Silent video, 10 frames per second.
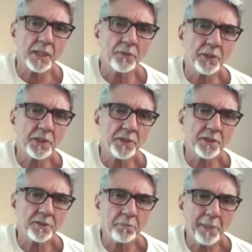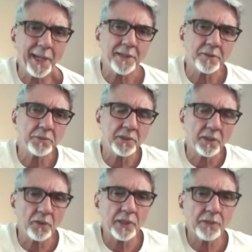which is embedded with a
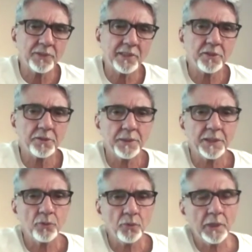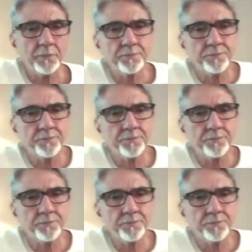lot of Sattvaguna.